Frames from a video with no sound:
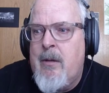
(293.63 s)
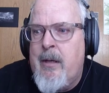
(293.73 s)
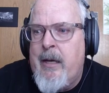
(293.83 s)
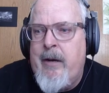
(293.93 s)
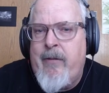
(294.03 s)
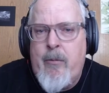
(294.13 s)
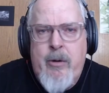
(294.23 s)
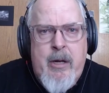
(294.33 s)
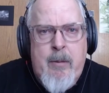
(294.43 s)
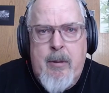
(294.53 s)
And if I'm
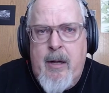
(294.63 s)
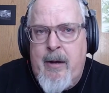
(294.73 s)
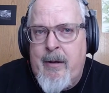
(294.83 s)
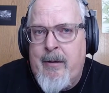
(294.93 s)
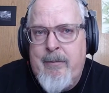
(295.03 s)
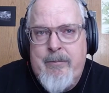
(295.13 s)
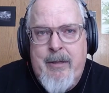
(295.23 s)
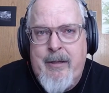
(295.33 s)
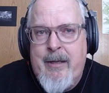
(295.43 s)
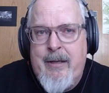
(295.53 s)
reading a blog,
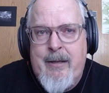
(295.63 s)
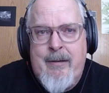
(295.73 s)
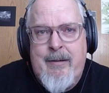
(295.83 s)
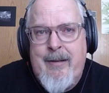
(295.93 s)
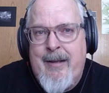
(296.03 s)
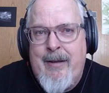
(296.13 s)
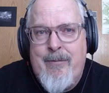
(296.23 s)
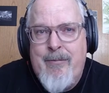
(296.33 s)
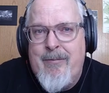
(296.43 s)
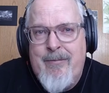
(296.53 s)
again,
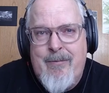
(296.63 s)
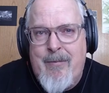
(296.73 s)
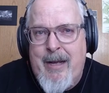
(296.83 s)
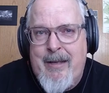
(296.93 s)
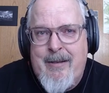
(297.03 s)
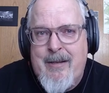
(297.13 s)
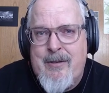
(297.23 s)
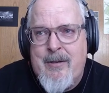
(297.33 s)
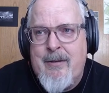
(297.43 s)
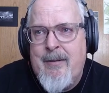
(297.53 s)
my
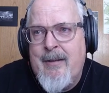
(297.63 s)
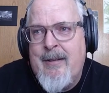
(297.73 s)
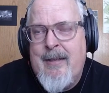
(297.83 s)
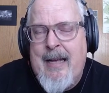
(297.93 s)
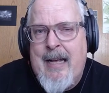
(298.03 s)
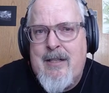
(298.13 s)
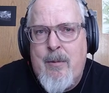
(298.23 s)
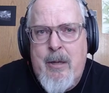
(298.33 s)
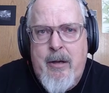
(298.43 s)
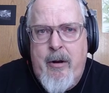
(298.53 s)
attention has to
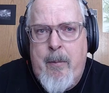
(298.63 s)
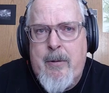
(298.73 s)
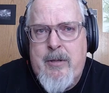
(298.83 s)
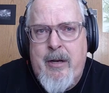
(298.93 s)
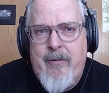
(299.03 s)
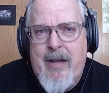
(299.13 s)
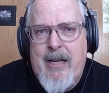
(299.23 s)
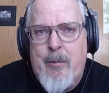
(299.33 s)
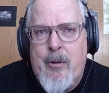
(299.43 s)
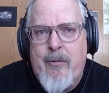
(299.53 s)
be 100%
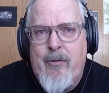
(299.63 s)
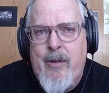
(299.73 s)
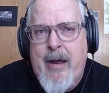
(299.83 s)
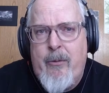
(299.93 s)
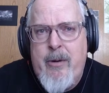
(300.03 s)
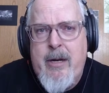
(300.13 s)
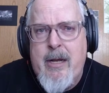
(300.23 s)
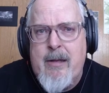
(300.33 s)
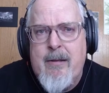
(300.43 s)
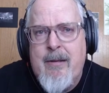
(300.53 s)
available for that
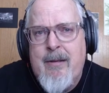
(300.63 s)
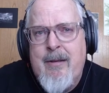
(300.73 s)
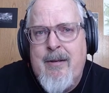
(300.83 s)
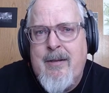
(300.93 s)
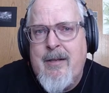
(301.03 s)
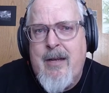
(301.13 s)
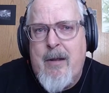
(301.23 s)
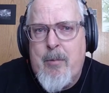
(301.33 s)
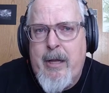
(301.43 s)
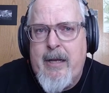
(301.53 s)
reading to
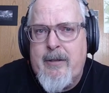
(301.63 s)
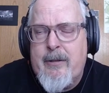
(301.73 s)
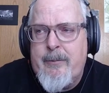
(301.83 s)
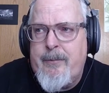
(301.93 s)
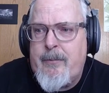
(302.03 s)
take place.